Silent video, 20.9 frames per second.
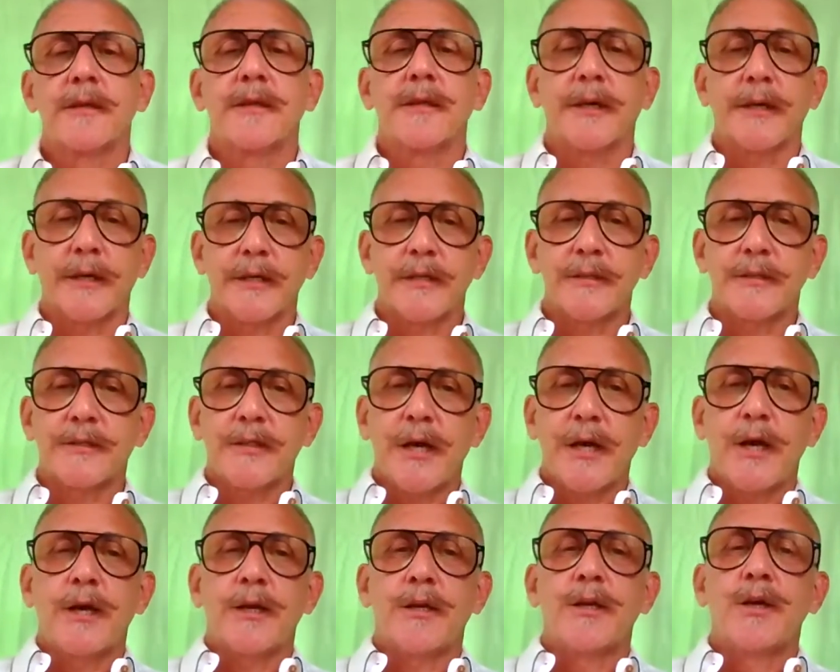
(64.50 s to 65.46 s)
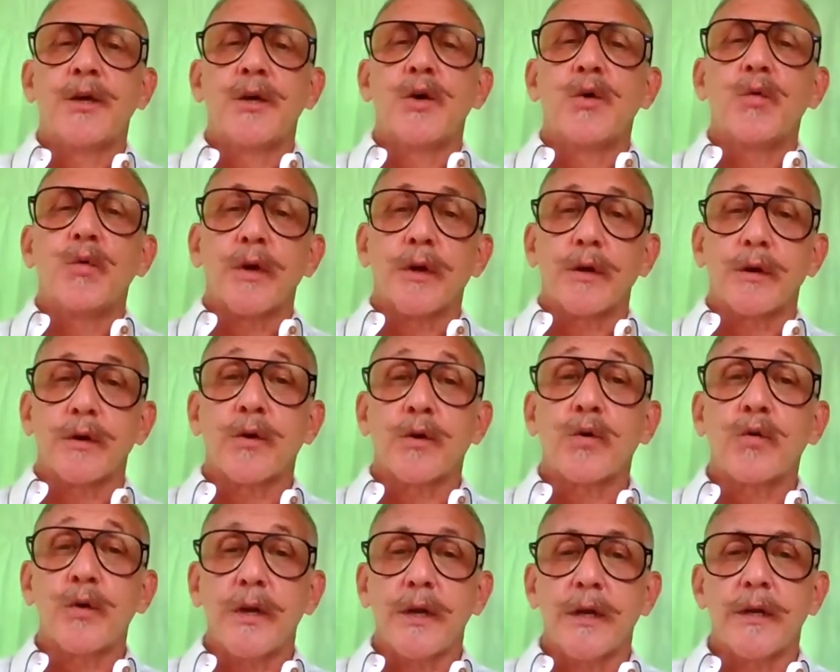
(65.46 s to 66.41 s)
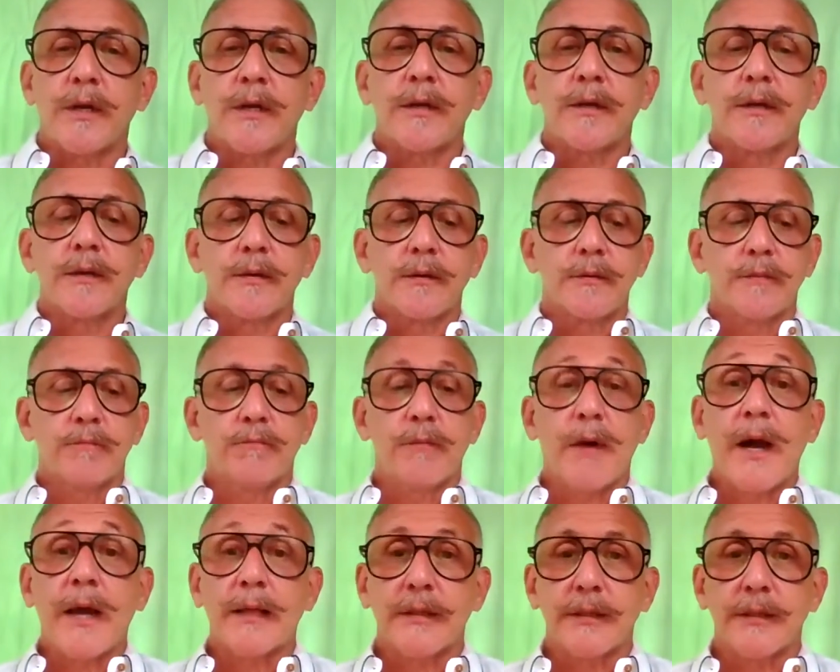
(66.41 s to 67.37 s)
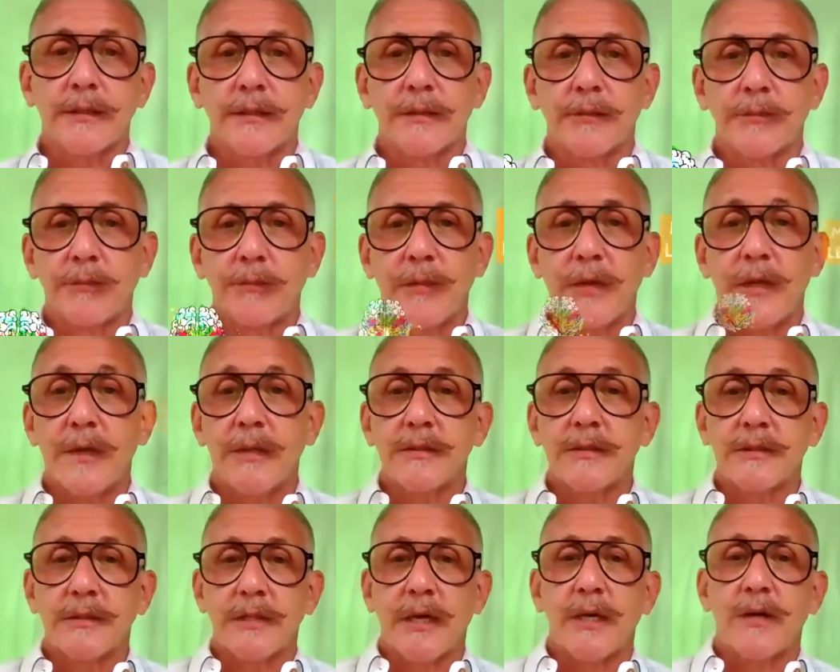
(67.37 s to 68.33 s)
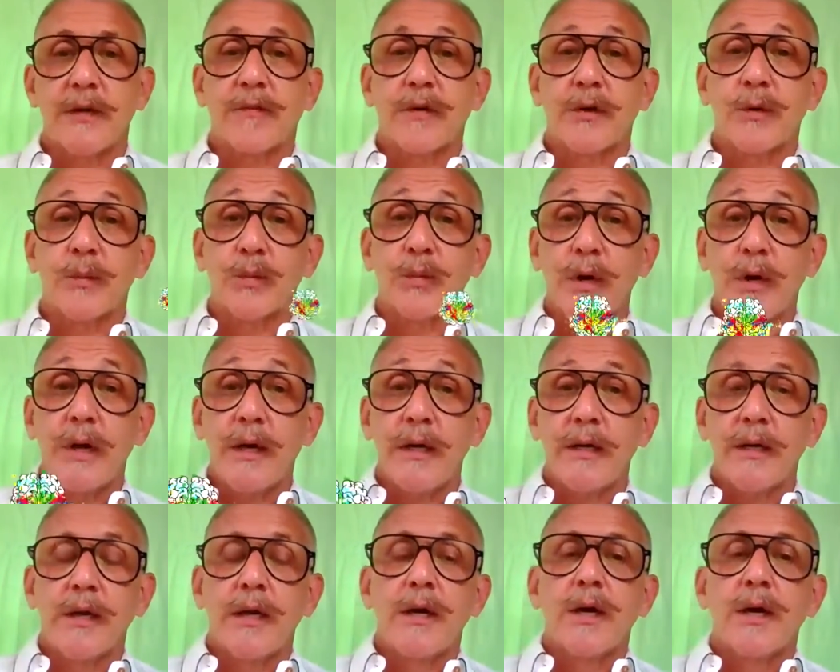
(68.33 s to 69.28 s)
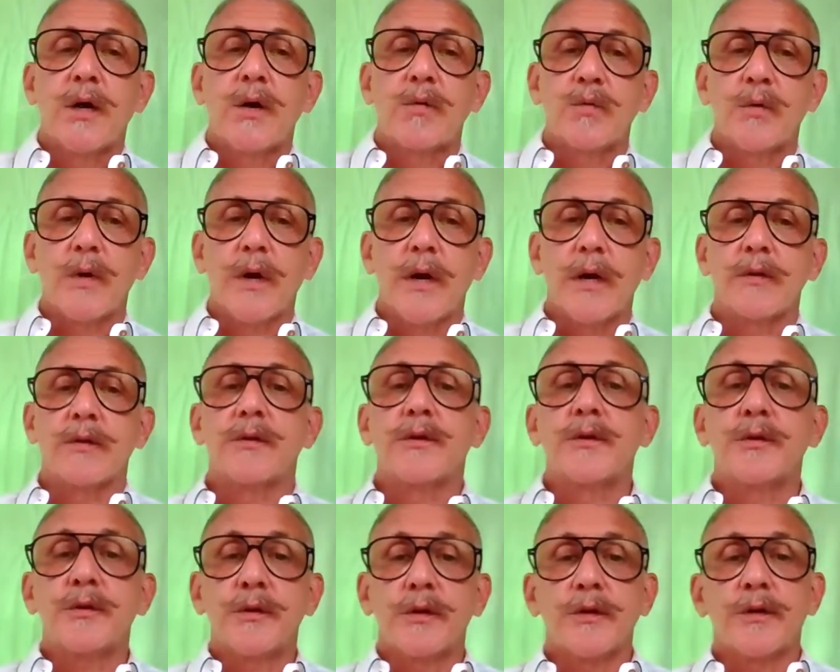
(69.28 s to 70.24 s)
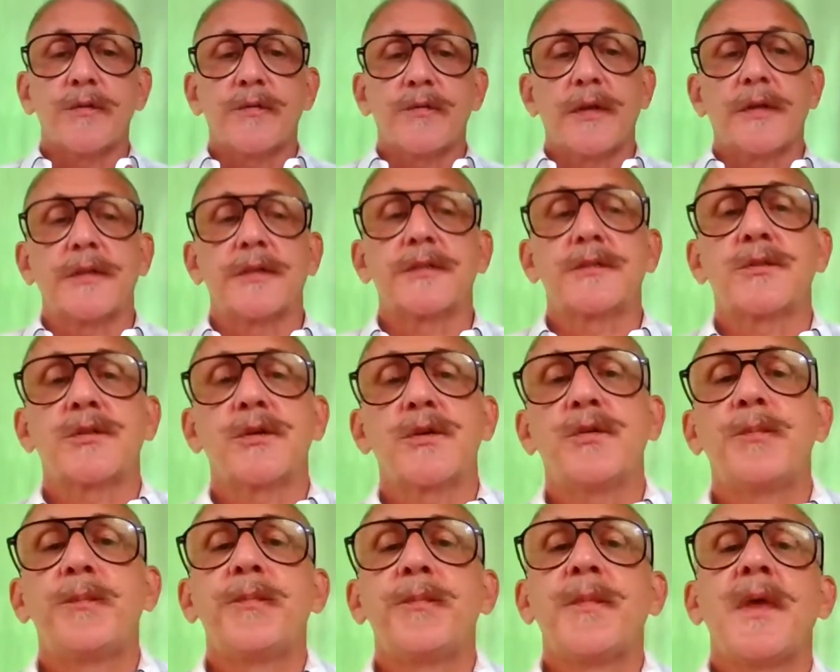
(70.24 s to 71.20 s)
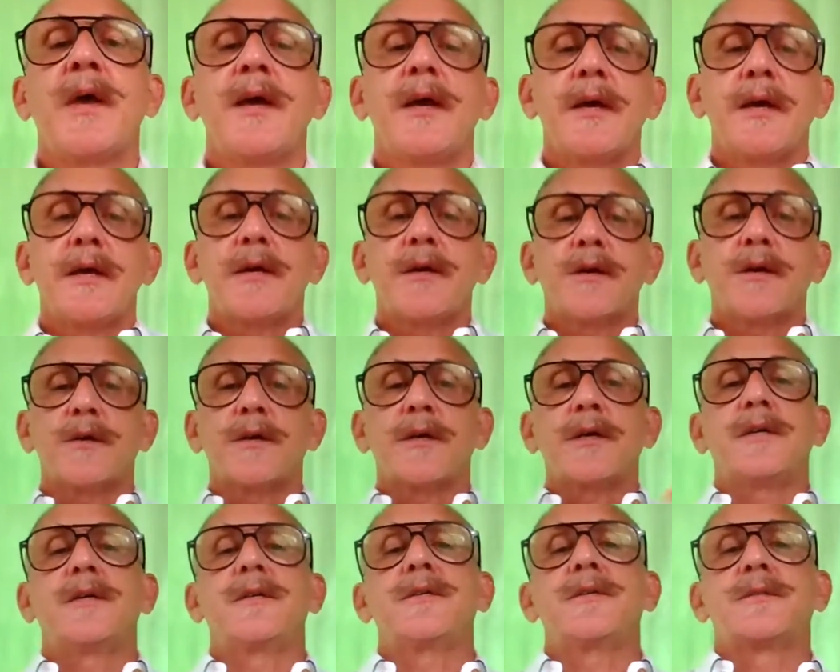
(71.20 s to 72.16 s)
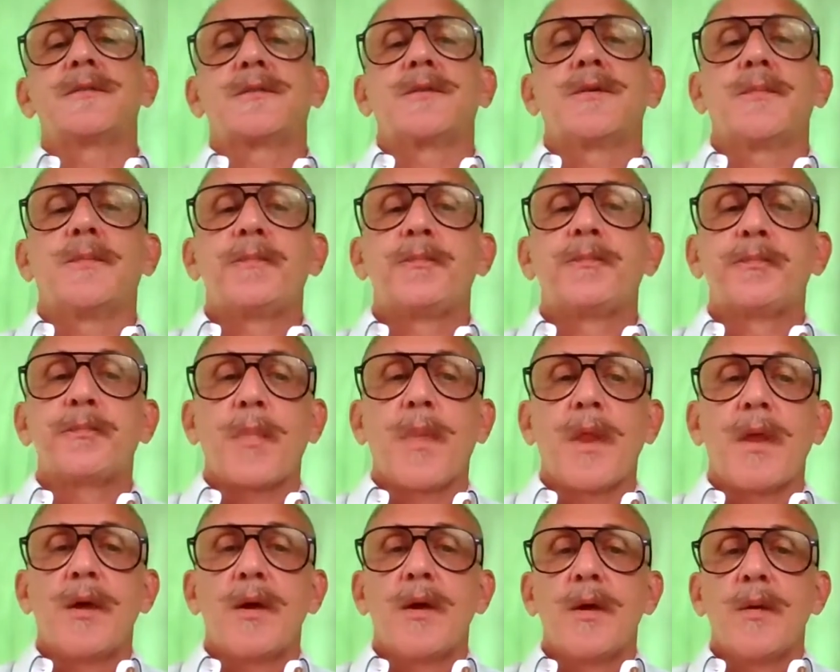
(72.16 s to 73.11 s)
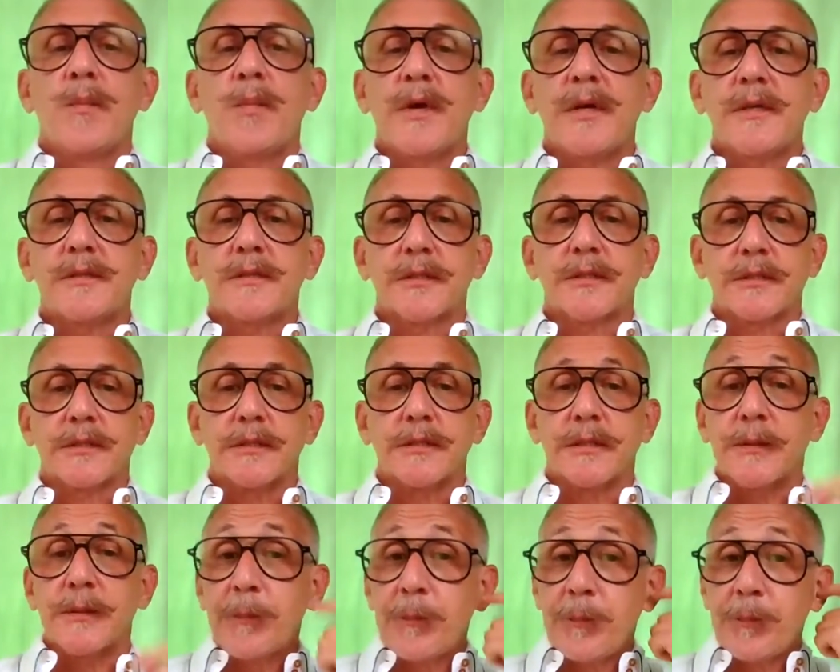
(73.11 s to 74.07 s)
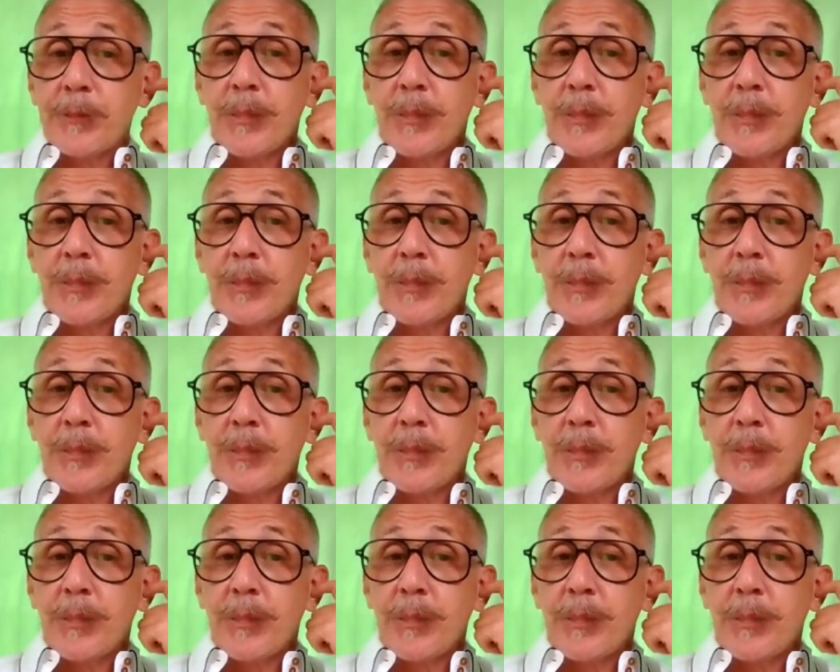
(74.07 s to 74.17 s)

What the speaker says: like I said, we are creating myelin inside of our brain around the nerve ending. So here is basically